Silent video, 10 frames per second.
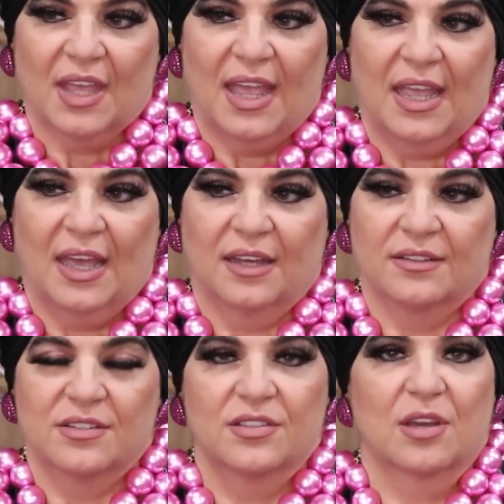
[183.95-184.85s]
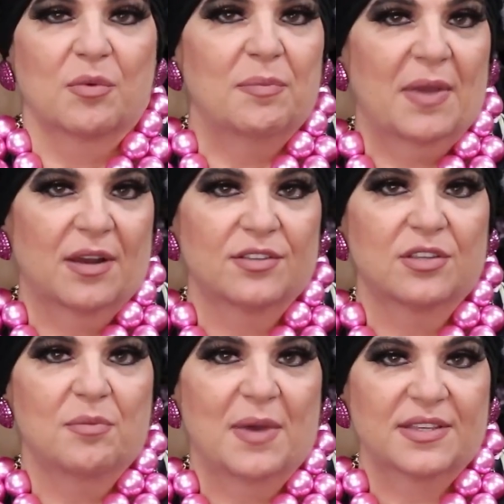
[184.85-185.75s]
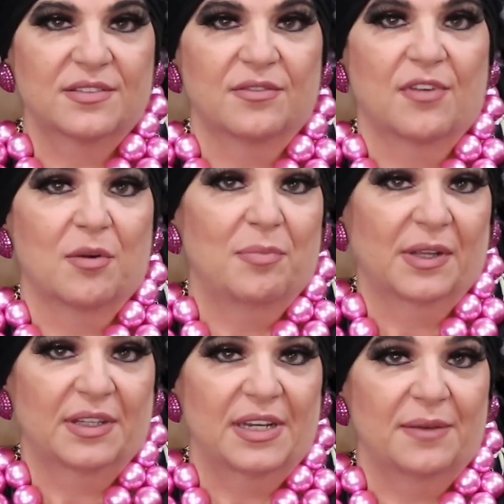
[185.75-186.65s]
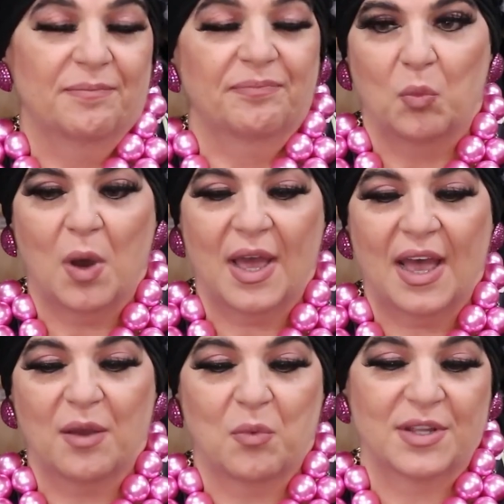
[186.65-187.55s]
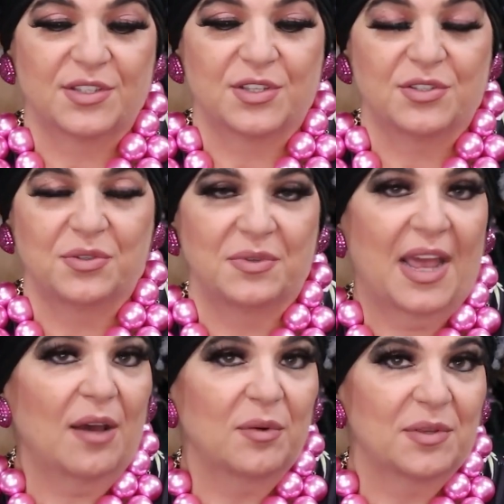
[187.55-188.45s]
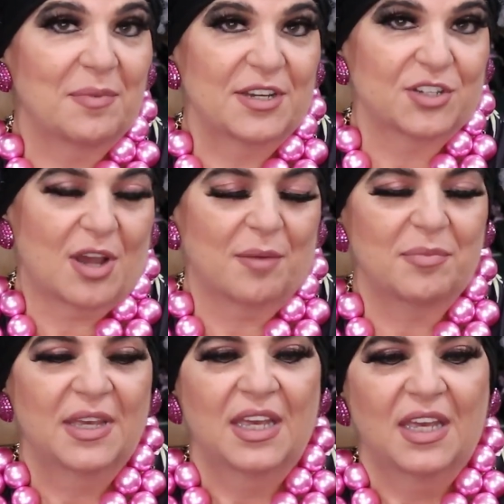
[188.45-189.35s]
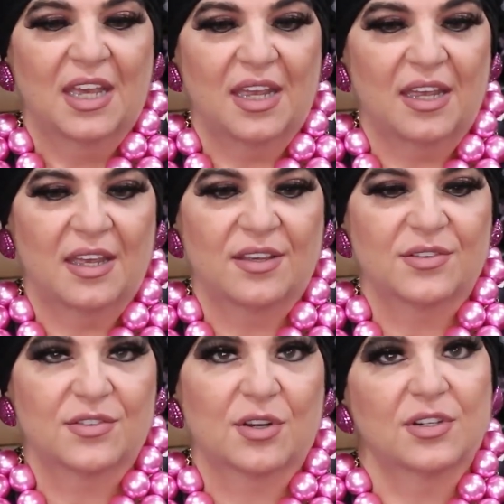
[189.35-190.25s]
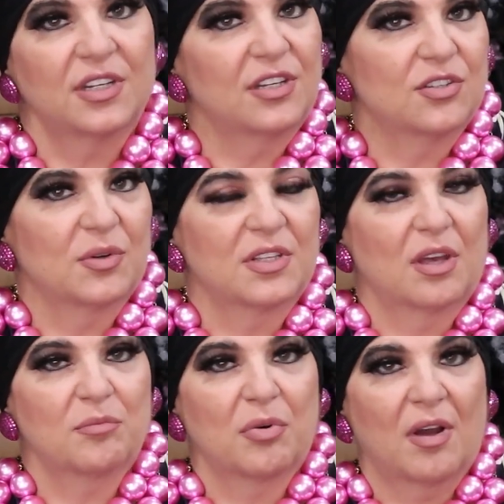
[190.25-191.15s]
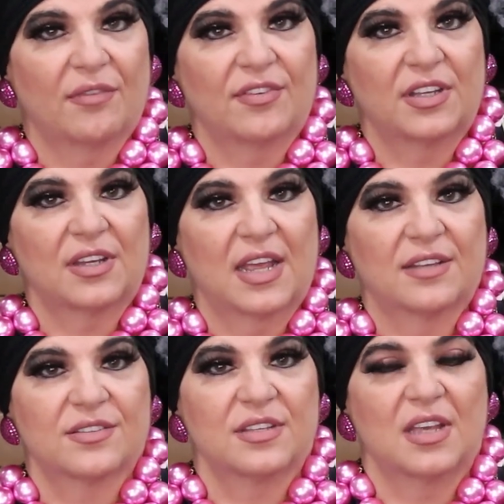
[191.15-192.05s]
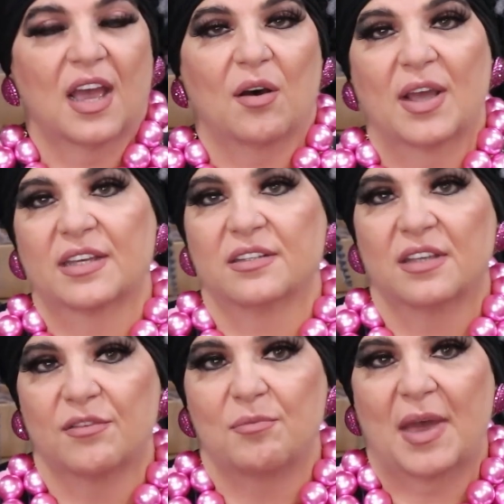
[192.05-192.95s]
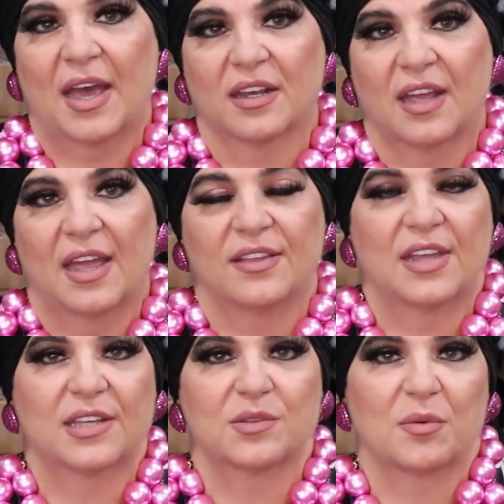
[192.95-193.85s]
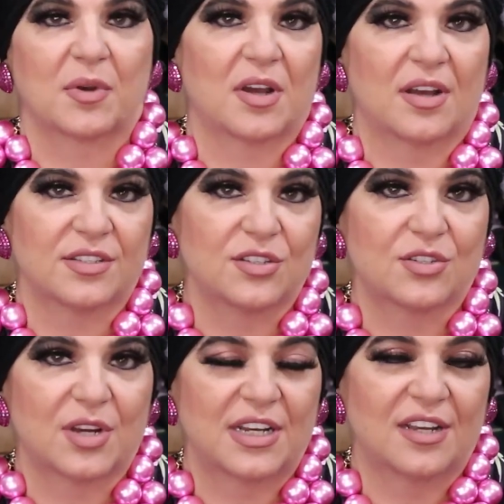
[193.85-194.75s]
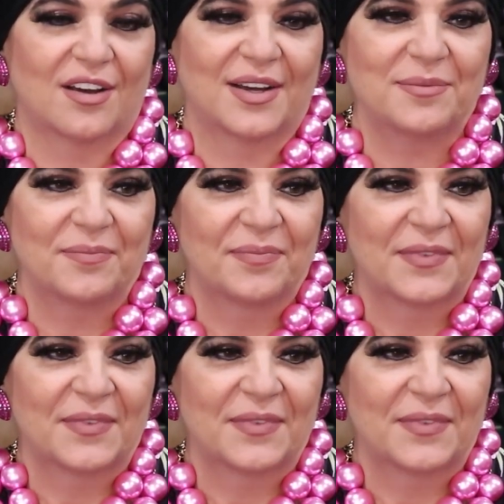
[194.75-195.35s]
And they're repaired to the best of our ability. What I want to do now with my shop is turn it into a nonprofit and see how I can give back. And that's what we're concentrating on.